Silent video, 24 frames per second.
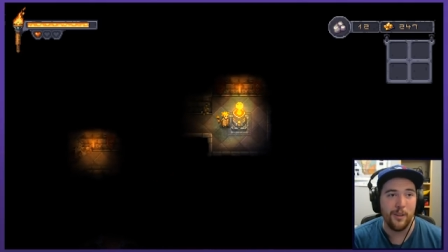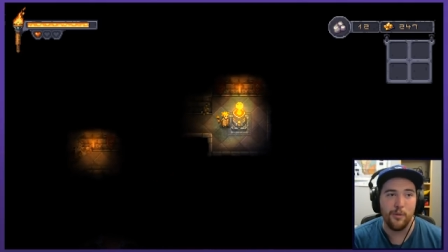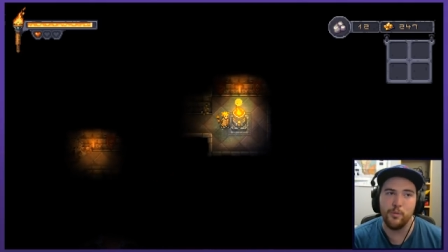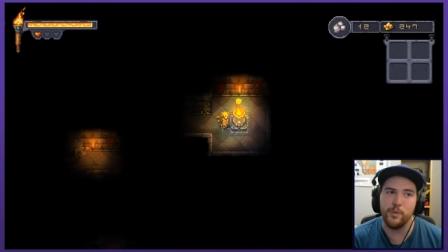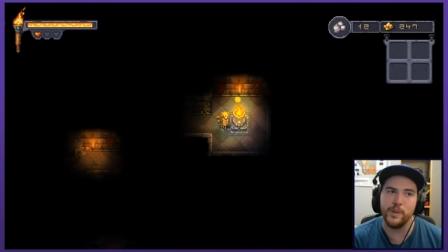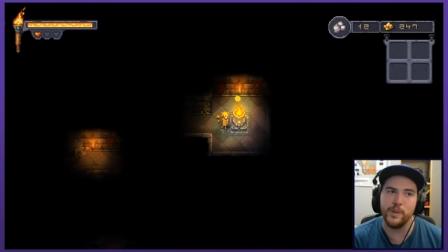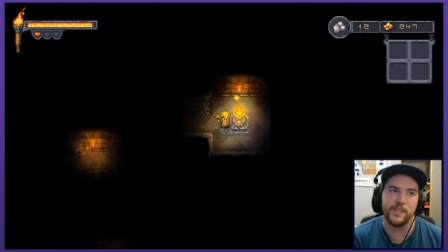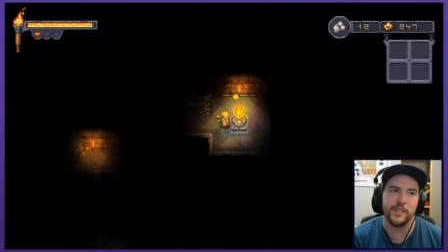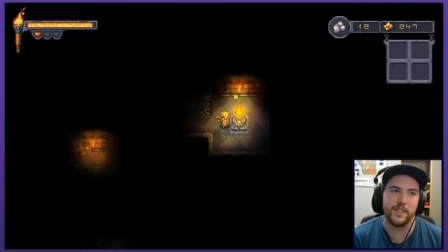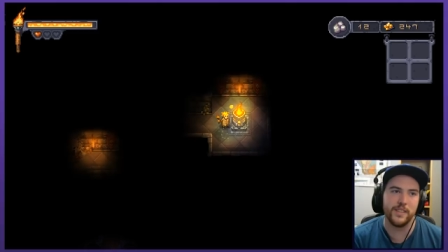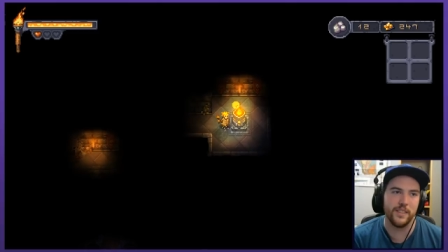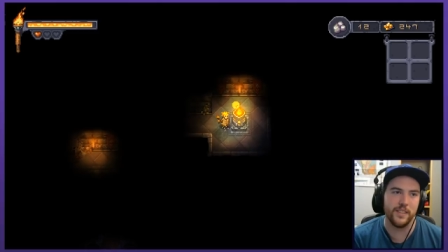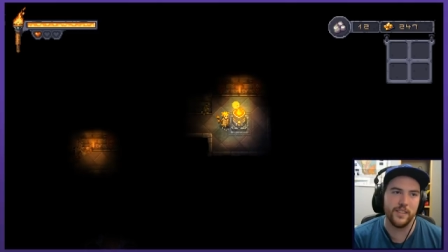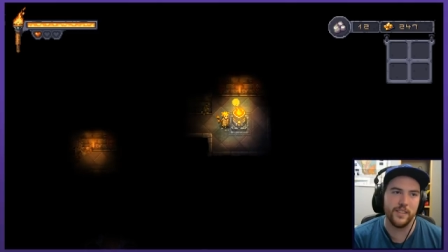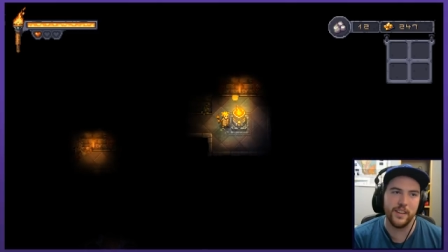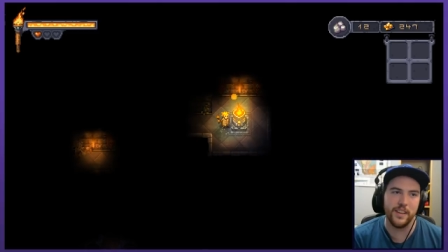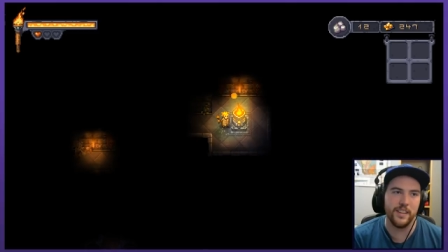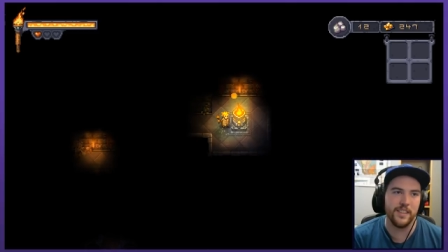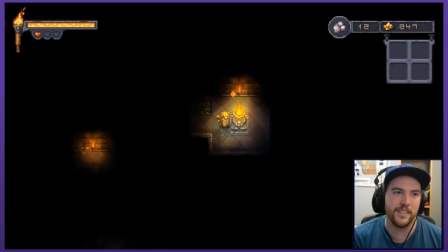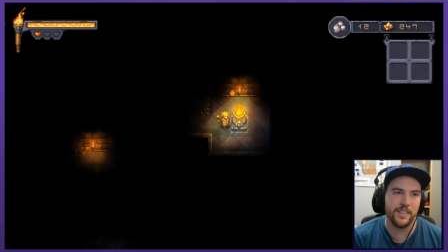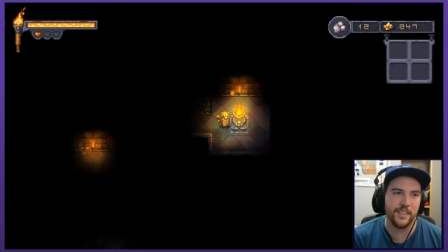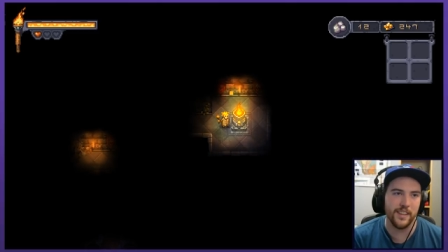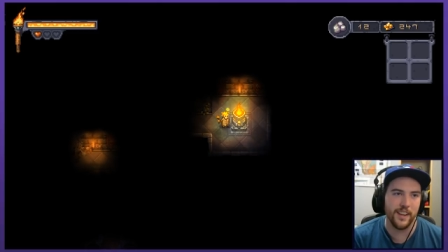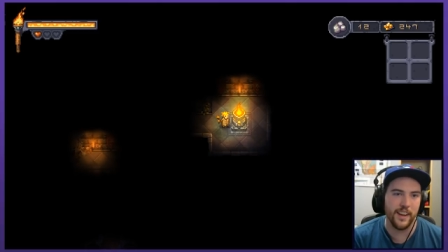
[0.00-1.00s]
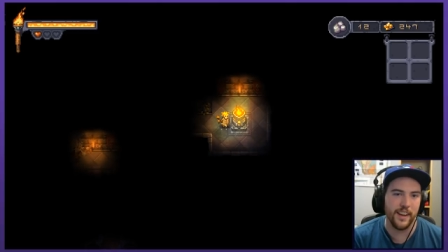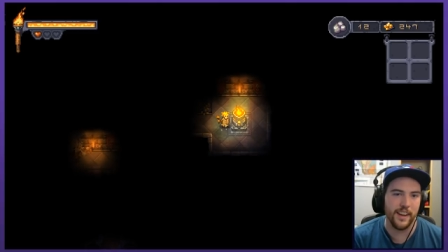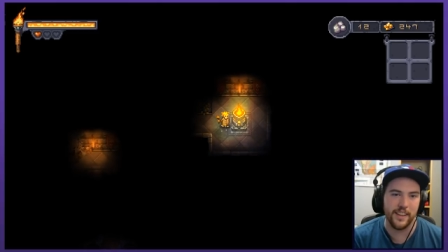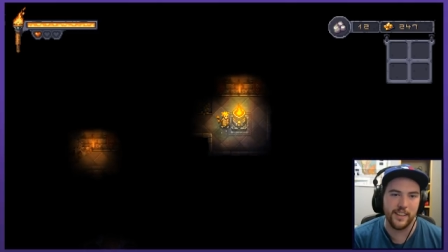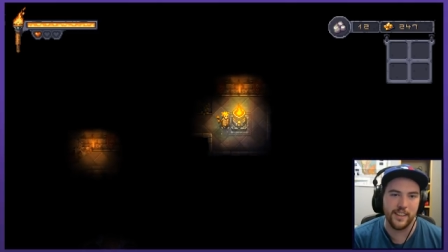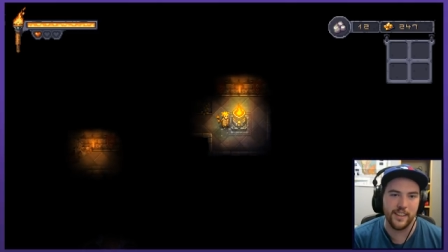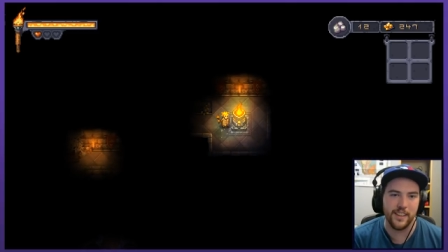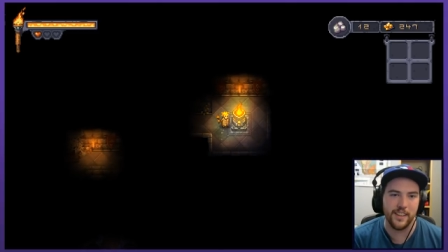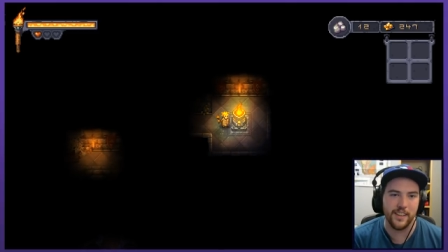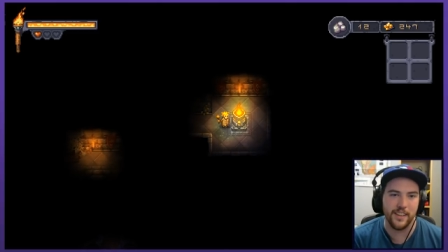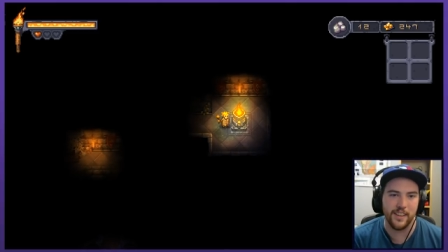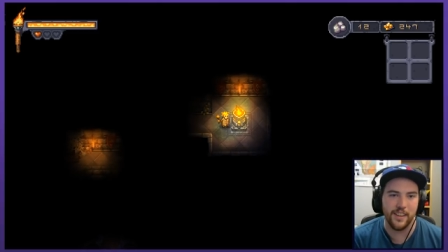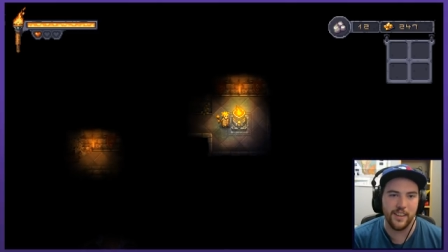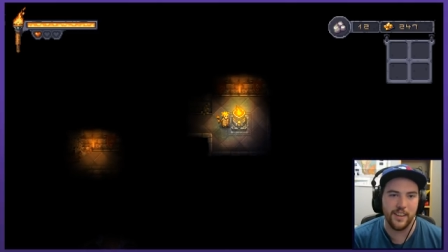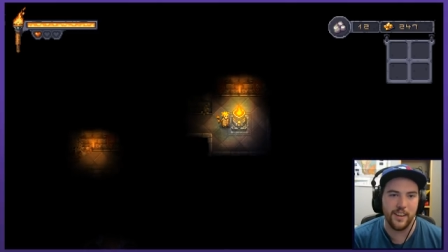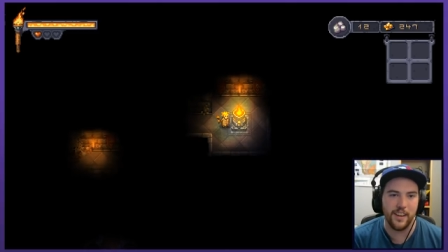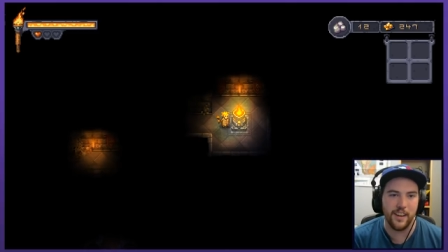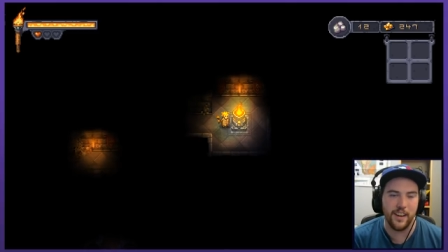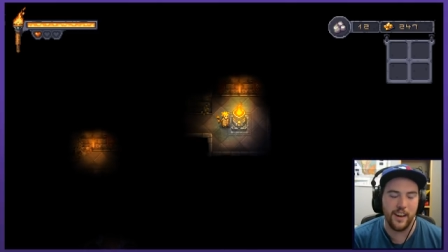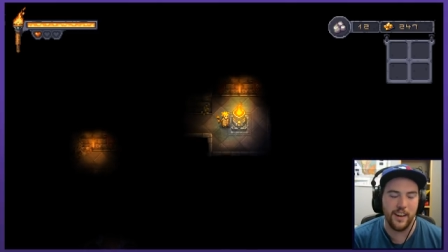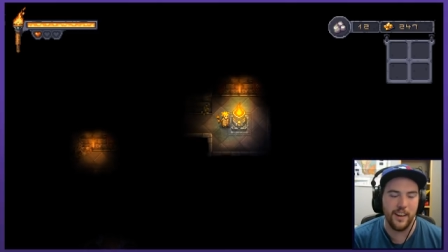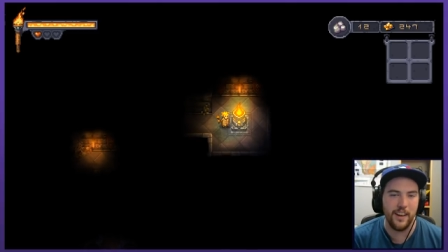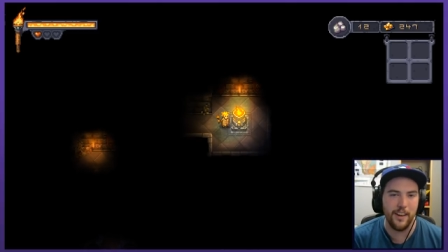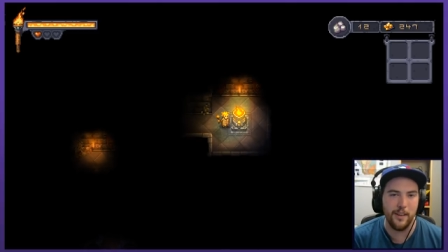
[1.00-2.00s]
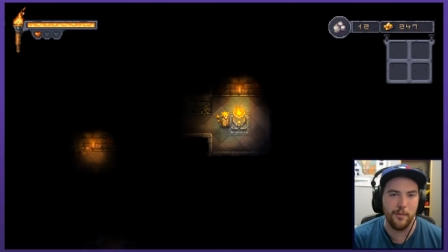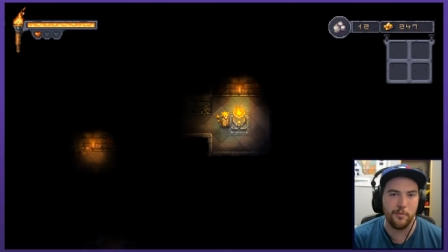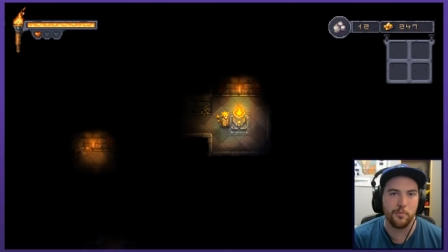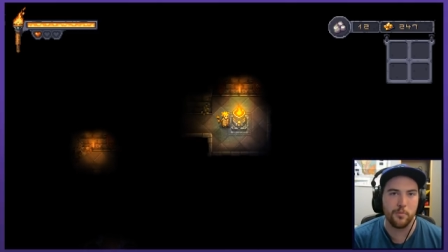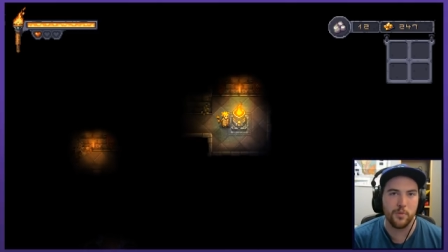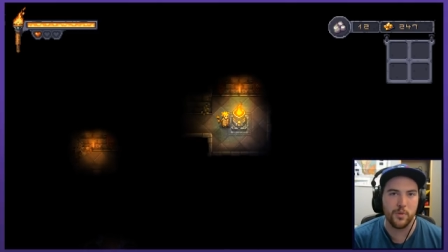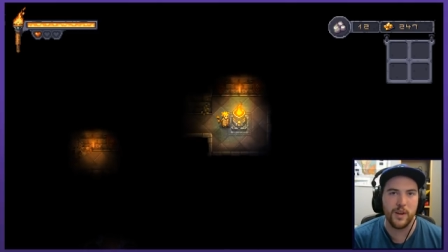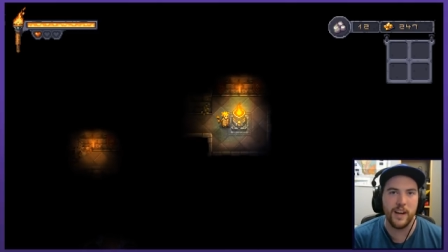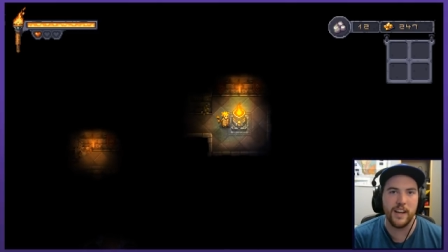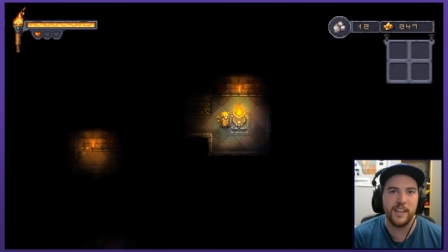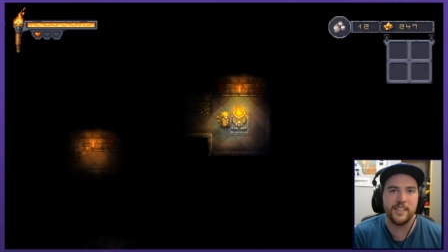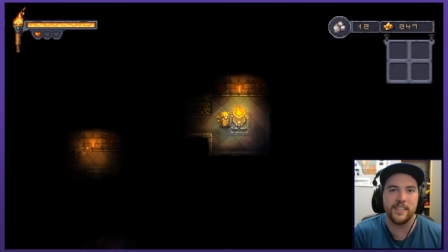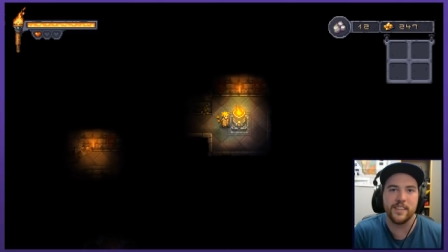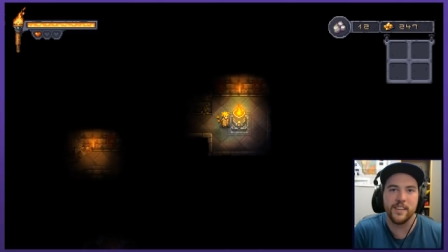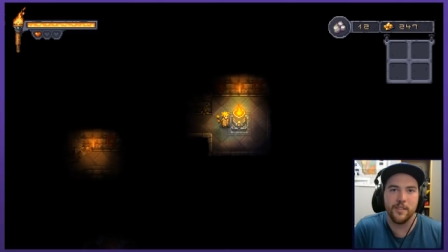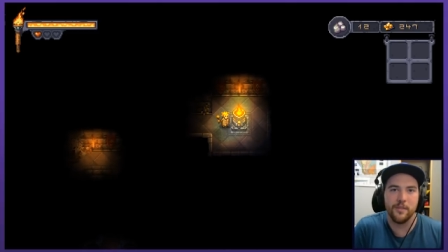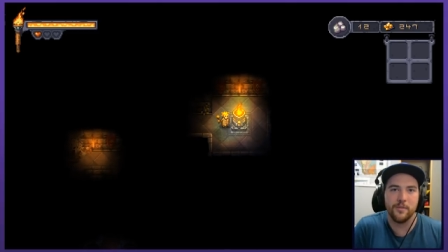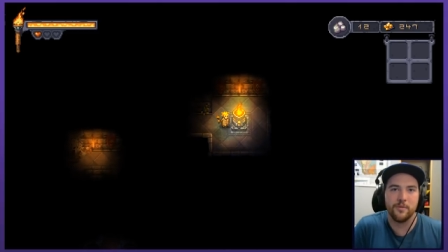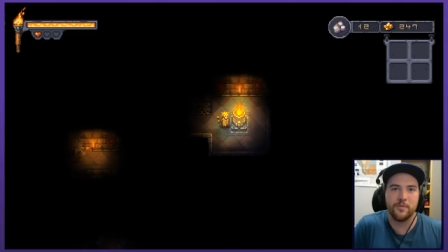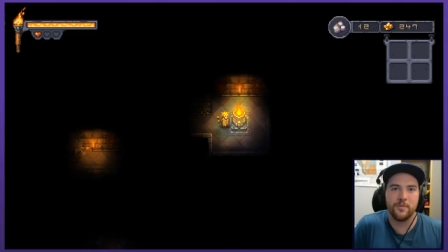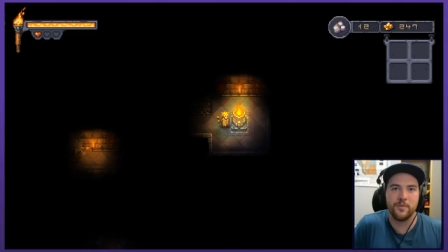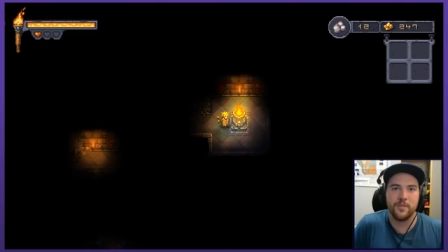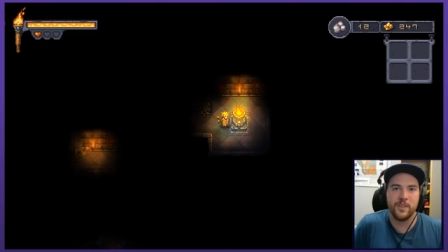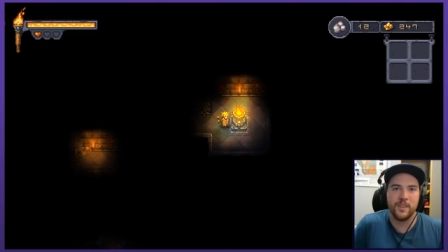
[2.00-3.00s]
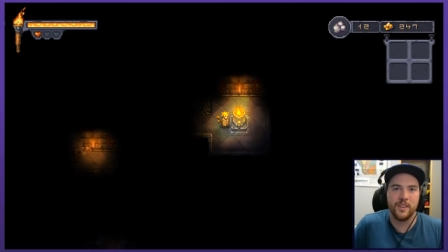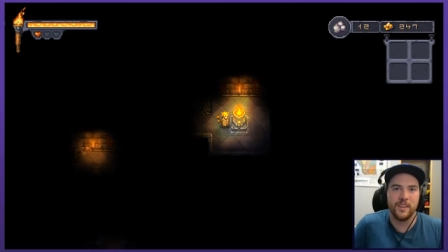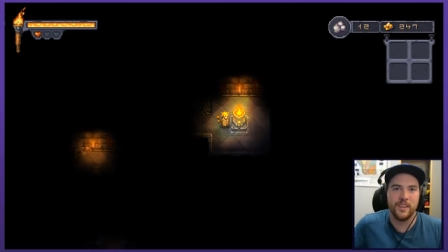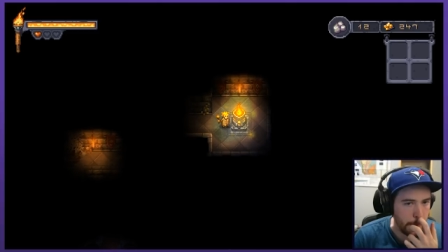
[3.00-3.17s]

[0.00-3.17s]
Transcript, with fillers: which is like impressive.